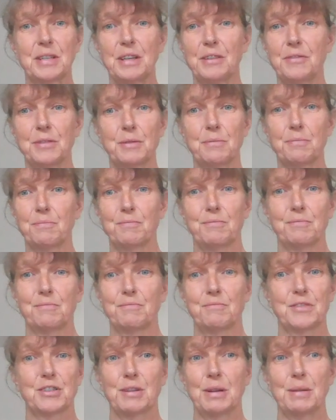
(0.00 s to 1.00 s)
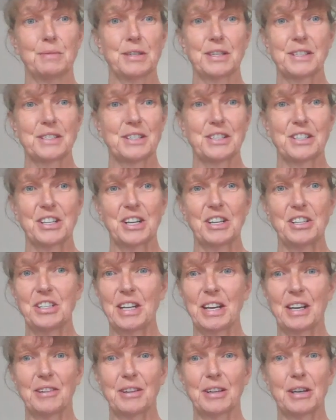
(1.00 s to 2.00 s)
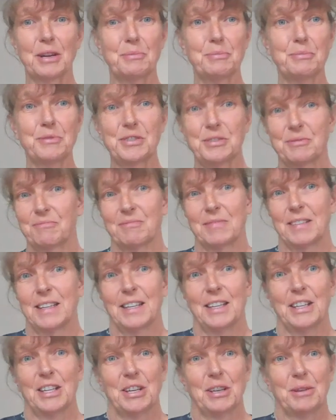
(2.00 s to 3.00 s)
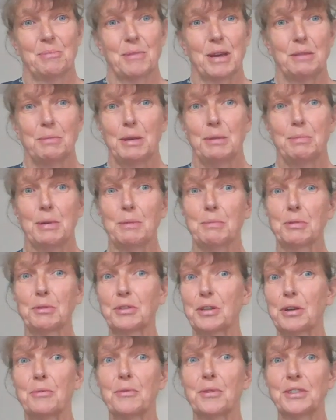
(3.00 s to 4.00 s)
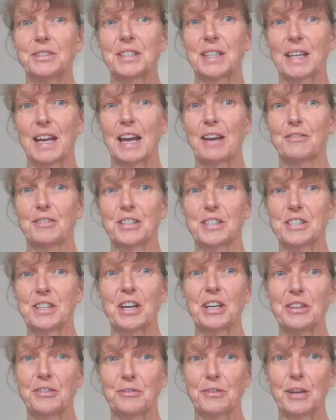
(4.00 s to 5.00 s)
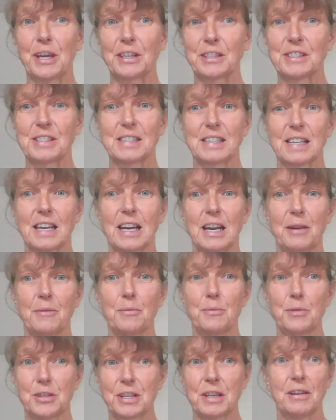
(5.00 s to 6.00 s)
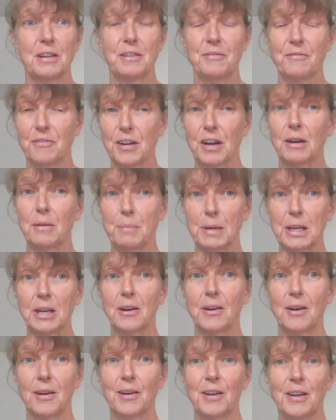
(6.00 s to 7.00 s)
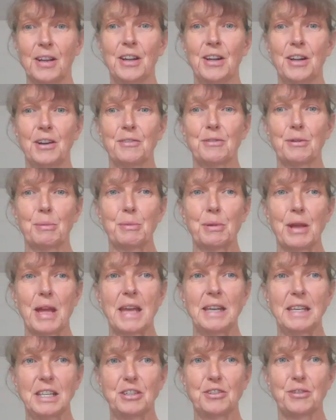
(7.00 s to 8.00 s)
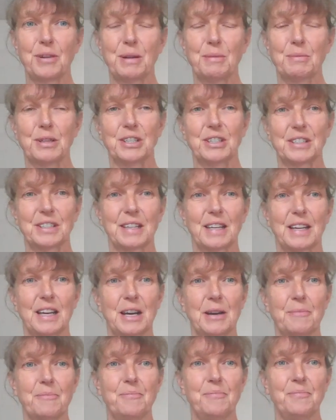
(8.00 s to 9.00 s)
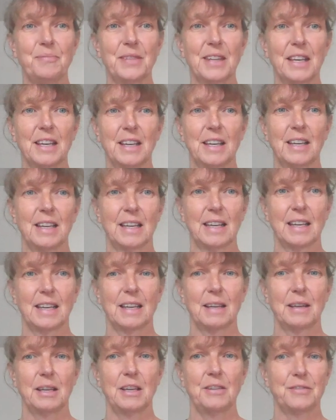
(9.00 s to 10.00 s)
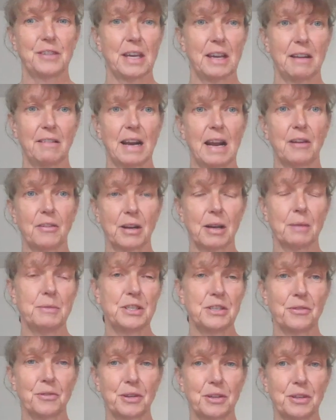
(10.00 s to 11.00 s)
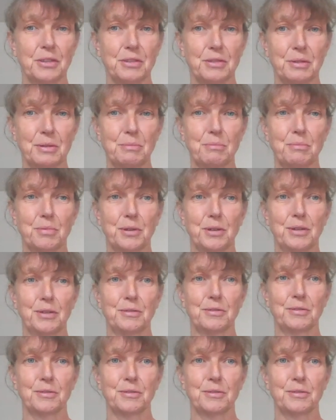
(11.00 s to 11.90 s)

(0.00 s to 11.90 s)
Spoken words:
If the treatment doesn't change the outcomes, maybe people don't want to have the side effects, which there invariably are from any treatment, if their outcome is not going to improve.